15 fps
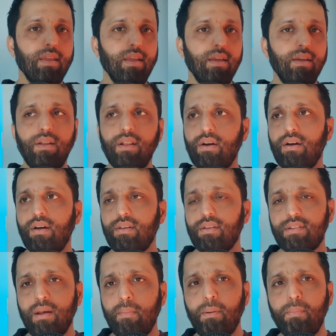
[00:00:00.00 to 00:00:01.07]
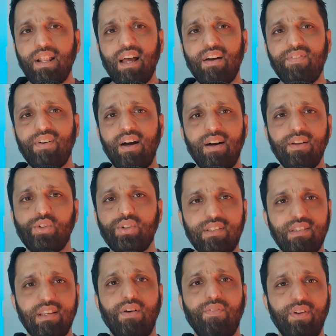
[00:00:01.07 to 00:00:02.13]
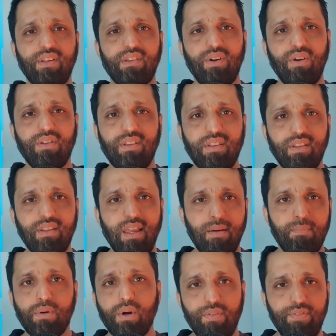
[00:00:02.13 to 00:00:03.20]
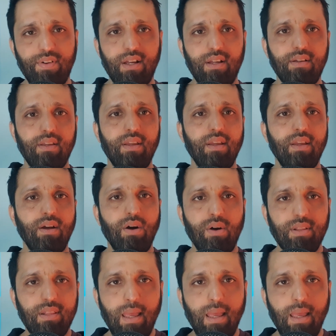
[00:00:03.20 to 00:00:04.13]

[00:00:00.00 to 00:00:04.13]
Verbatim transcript: You know, some people have a hundred selfies on their profile, on